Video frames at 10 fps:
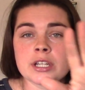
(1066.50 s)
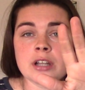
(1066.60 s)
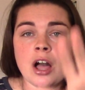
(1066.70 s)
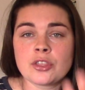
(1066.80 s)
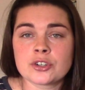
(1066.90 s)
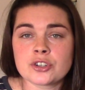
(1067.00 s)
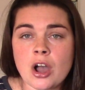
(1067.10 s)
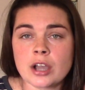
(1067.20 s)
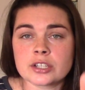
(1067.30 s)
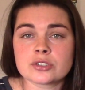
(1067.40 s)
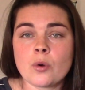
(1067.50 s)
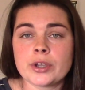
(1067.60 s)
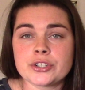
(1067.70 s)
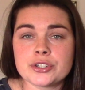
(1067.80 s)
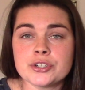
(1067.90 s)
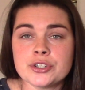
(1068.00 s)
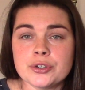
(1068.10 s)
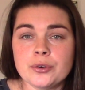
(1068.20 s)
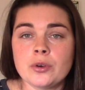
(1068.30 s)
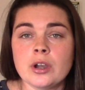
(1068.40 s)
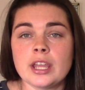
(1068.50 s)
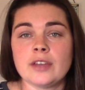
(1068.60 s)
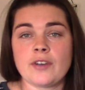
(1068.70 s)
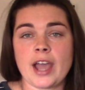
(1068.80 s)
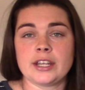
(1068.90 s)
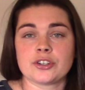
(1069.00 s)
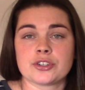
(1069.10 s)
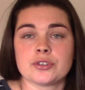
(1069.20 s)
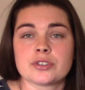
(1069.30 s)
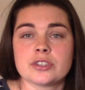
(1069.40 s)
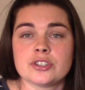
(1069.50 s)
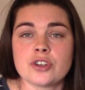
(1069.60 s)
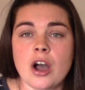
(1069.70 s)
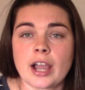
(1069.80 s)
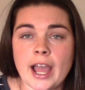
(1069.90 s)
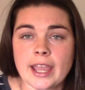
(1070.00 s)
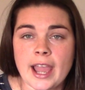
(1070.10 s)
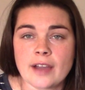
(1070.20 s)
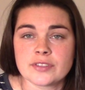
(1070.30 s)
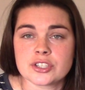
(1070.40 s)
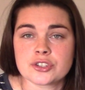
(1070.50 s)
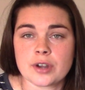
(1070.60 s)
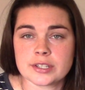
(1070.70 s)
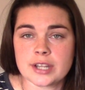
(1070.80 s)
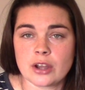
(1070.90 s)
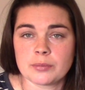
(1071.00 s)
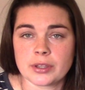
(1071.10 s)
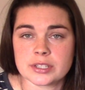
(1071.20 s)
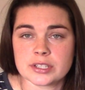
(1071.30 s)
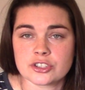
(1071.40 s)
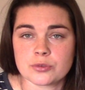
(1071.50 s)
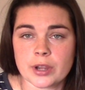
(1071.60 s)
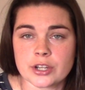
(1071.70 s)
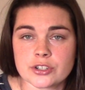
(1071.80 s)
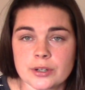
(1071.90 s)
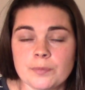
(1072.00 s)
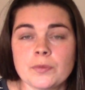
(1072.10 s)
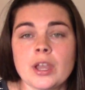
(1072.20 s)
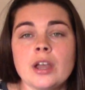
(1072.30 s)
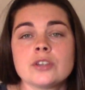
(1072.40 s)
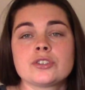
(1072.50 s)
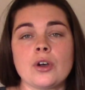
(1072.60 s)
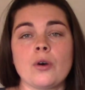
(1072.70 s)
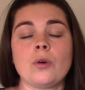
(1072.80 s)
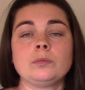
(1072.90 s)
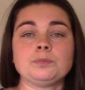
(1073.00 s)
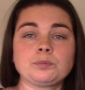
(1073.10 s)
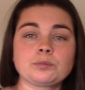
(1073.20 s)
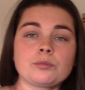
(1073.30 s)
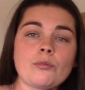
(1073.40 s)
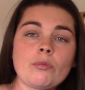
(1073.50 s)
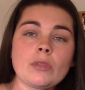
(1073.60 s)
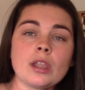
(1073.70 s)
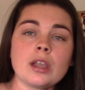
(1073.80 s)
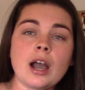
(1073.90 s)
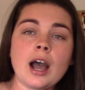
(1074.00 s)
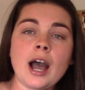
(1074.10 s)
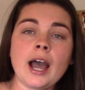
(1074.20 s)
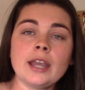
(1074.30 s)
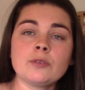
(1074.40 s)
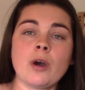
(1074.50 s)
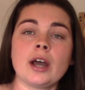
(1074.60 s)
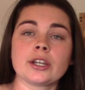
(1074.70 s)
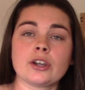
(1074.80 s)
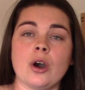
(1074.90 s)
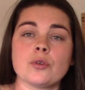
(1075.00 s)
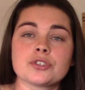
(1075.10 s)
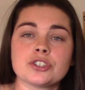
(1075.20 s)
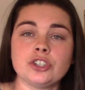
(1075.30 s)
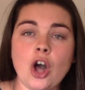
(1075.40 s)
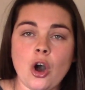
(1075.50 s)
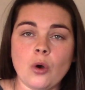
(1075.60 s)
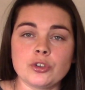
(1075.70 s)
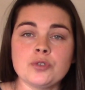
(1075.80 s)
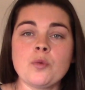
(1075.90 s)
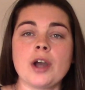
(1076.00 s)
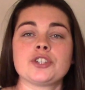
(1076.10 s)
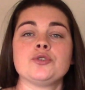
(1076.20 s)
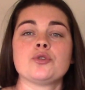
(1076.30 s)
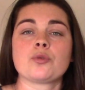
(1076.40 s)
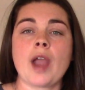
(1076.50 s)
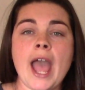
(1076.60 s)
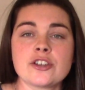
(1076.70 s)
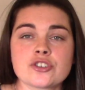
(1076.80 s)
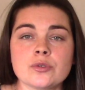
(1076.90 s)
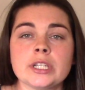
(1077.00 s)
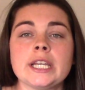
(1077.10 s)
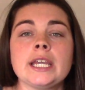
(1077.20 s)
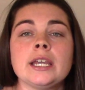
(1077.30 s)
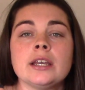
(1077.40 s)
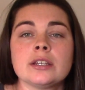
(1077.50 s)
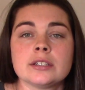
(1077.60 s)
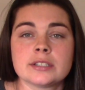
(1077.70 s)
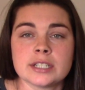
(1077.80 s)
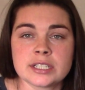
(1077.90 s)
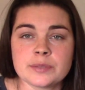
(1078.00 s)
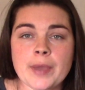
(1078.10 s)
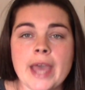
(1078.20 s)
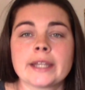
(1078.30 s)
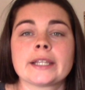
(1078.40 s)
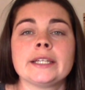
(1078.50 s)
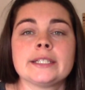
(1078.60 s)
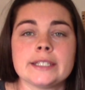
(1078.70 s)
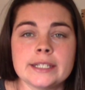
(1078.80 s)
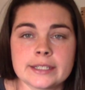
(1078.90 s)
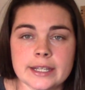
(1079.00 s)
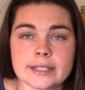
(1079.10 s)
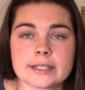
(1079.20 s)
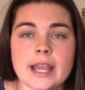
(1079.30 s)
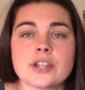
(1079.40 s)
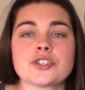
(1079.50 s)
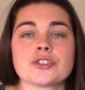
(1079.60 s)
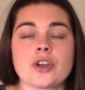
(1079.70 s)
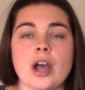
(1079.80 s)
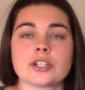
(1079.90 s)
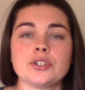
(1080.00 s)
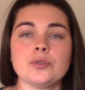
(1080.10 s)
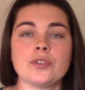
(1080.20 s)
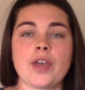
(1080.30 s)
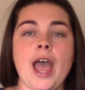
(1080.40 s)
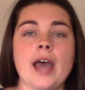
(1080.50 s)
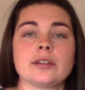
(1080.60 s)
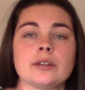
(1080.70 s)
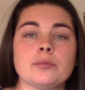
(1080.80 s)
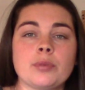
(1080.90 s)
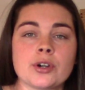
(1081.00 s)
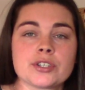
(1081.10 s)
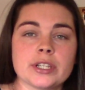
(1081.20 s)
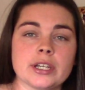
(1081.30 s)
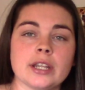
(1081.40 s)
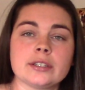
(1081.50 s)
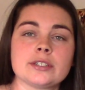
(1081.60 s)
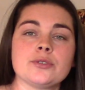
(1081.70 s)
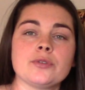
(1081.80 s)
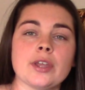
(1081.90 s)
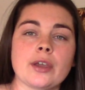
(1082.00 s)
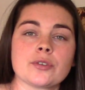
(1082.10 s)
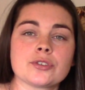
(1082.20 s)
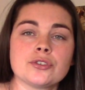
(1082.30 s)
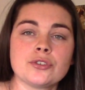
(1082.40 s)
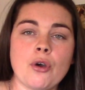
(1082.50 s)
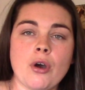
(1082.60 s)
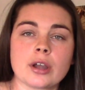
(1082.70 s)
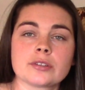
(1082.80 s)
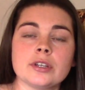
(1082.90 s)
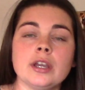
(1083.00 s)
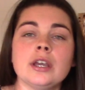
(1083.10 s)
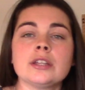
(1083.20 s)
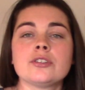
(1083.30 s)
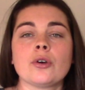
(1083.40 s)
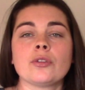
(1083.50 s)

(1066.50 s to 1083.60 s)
other dog is going to do if I introduce the dog I have that's stressed out about the situation. So I want to go slow. You want to gradually, systematically desensitize your dog to that person, to those dogs. So